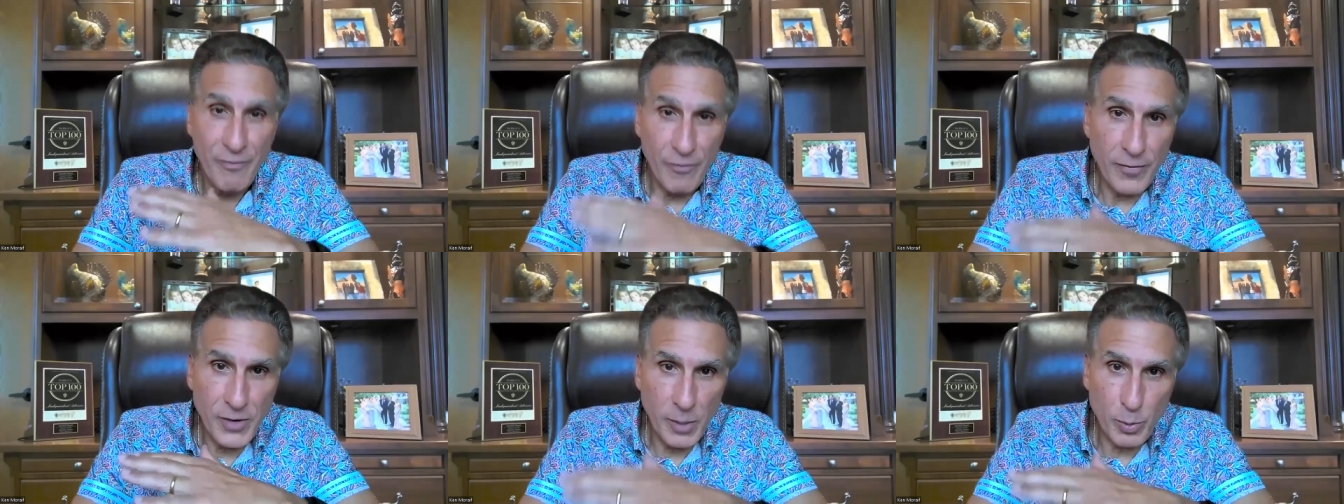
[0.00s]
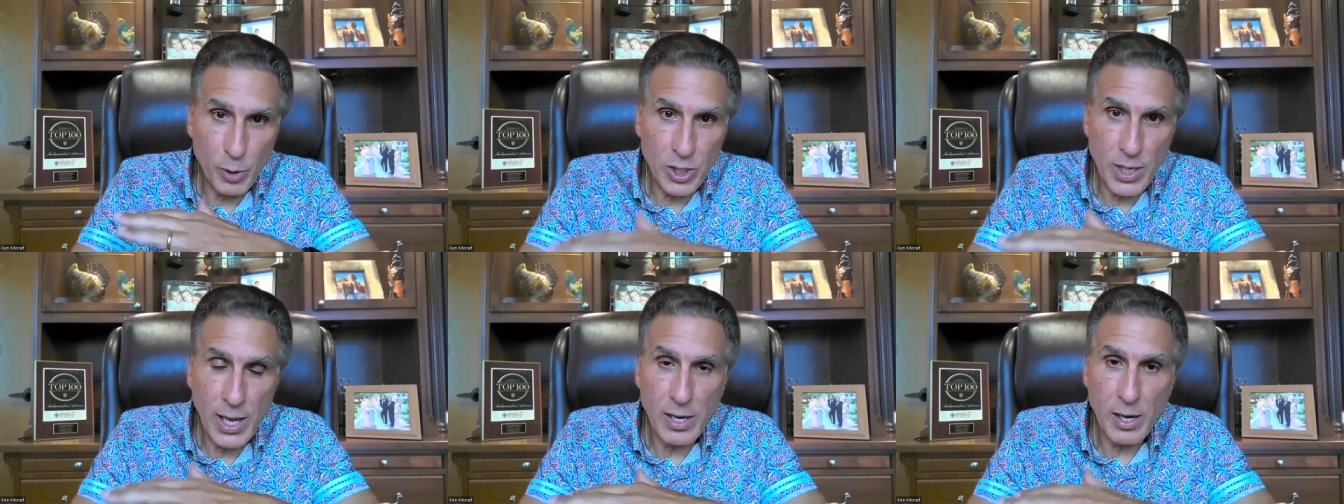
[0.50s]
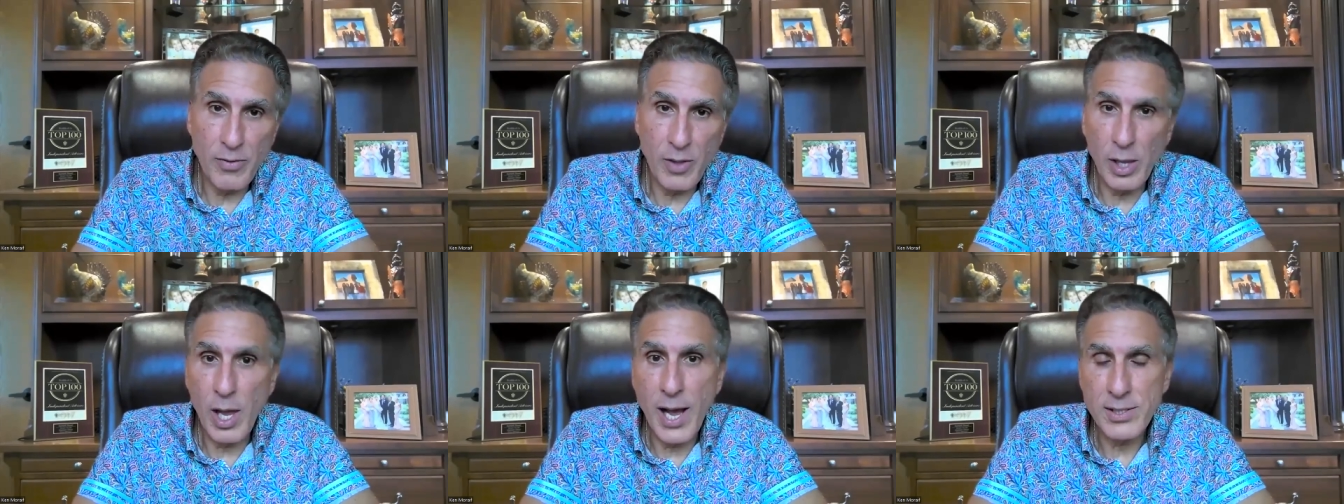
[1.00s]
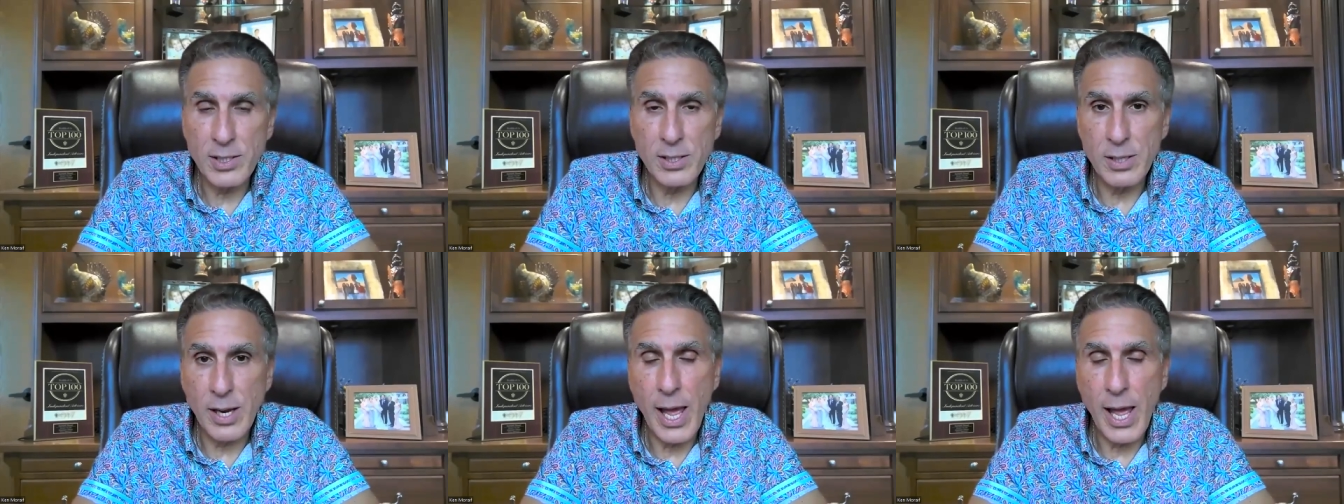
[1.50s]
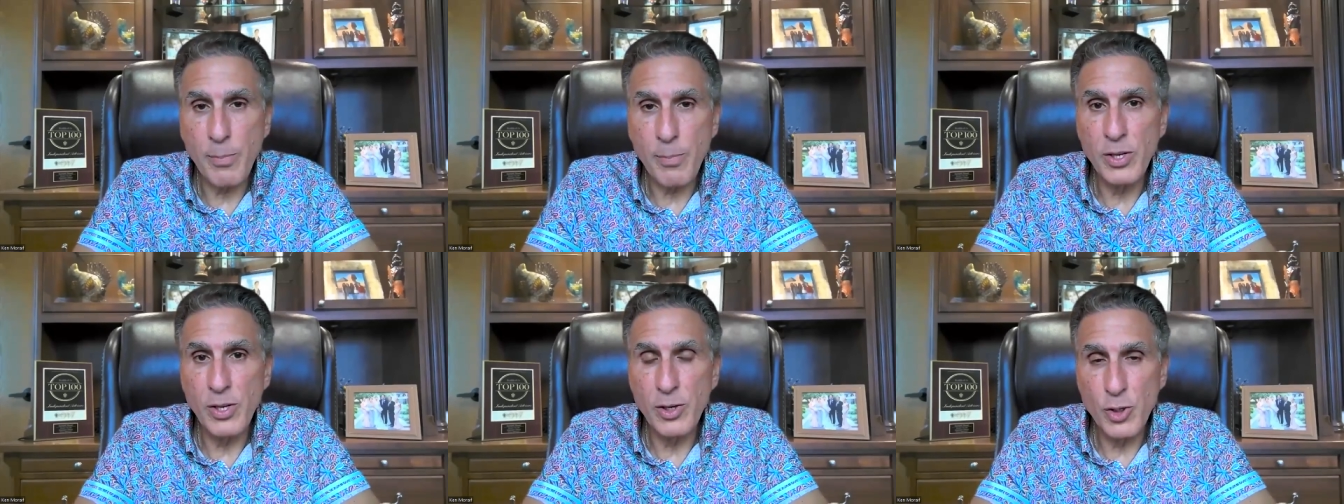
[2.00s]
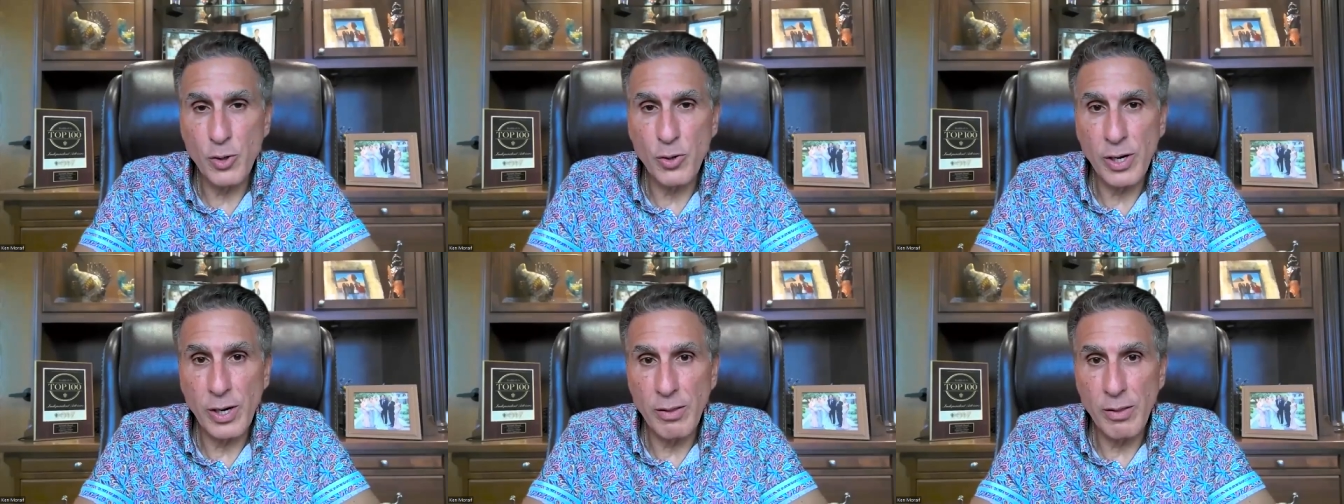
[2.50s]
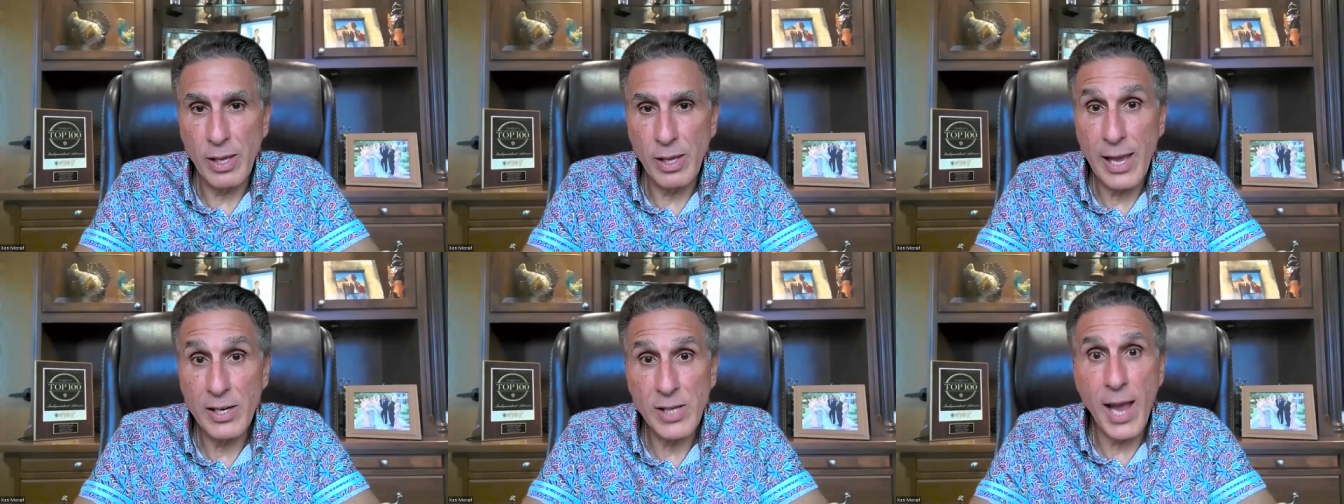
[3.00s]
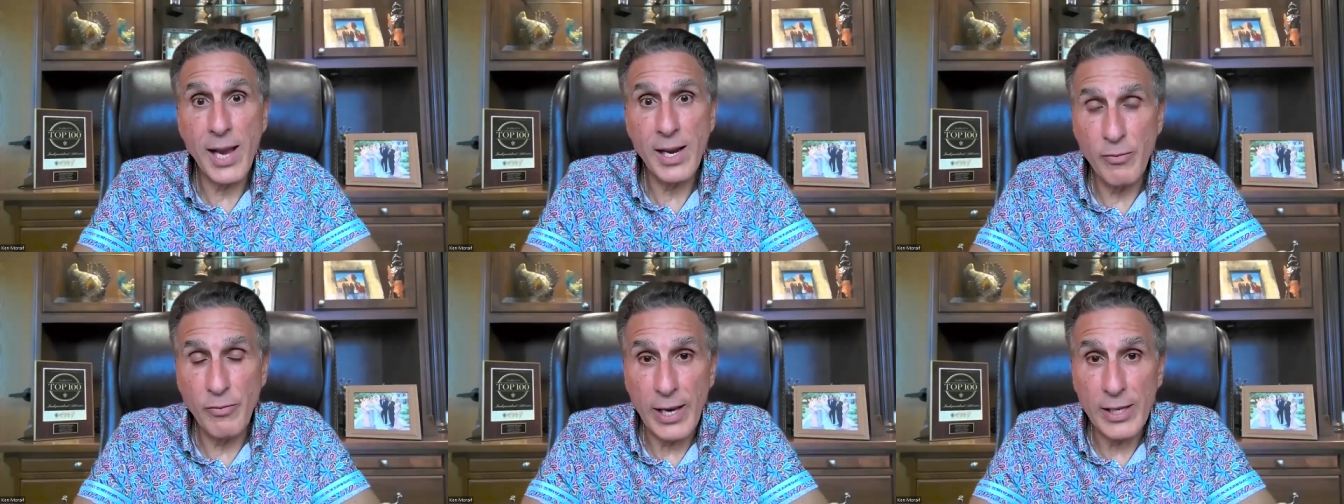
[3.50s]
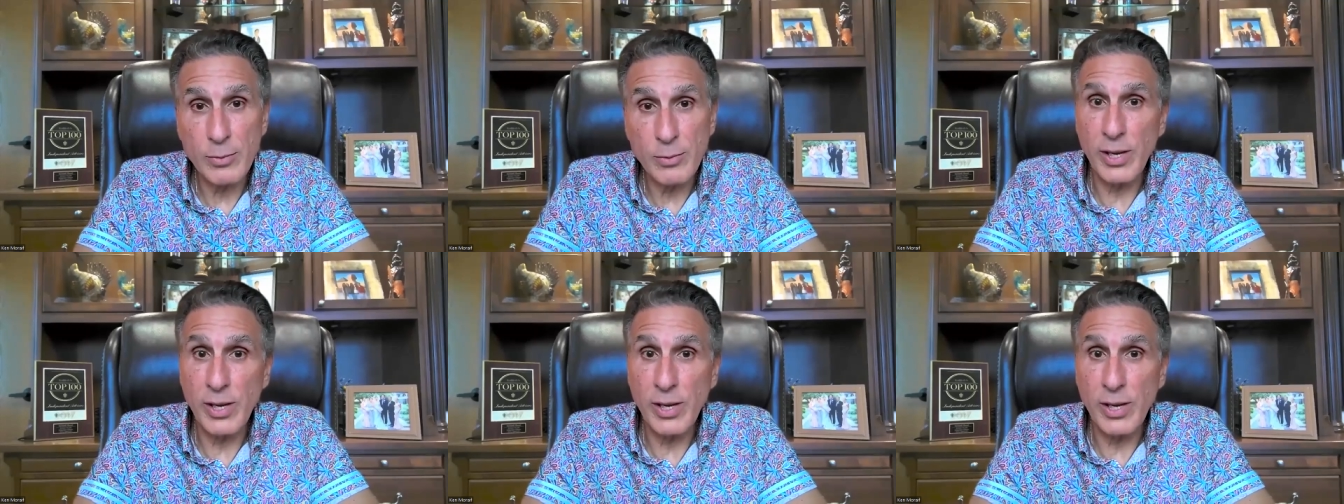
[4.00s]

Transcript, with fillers: 50% of the losses that happened during the anxiety phase.